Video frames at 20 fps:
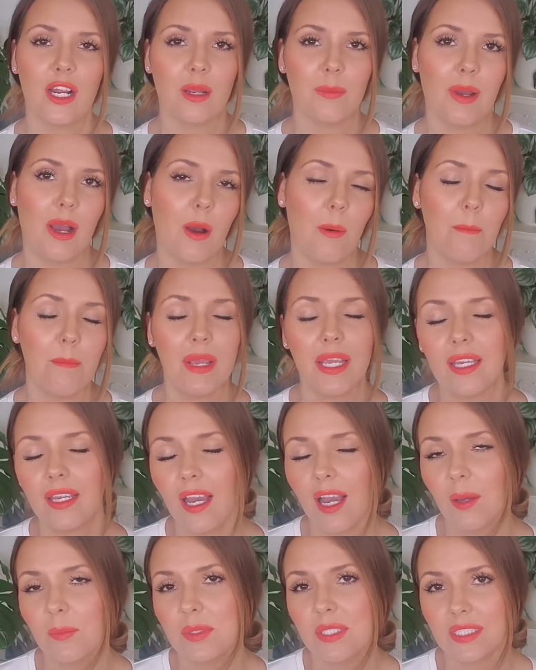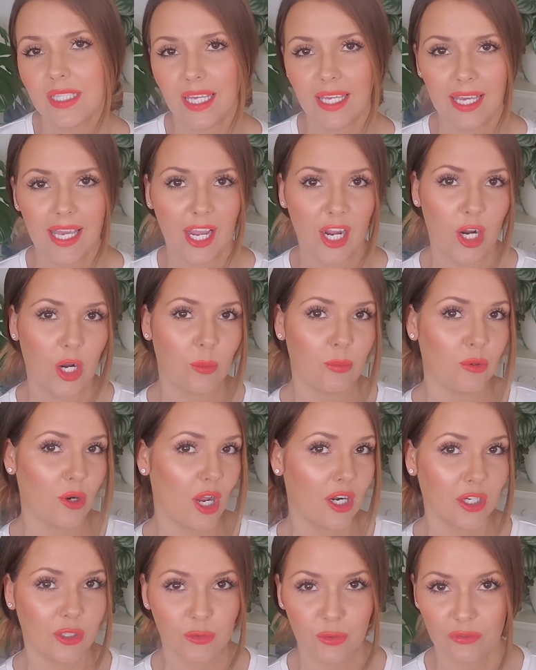we talk about makeup,
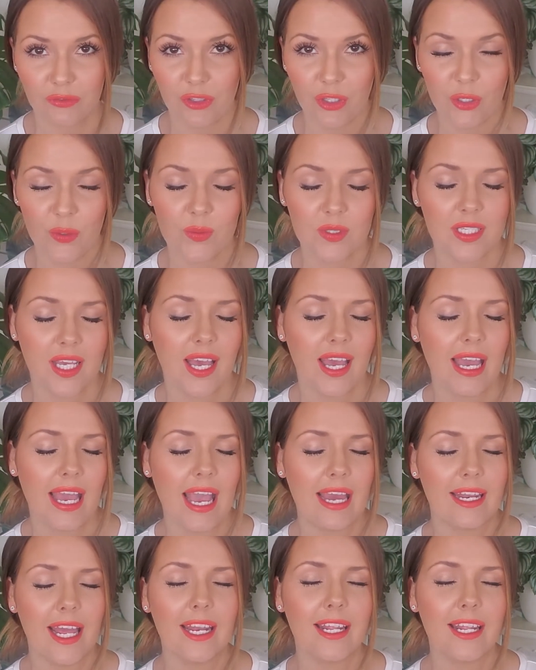skincare, product reviews,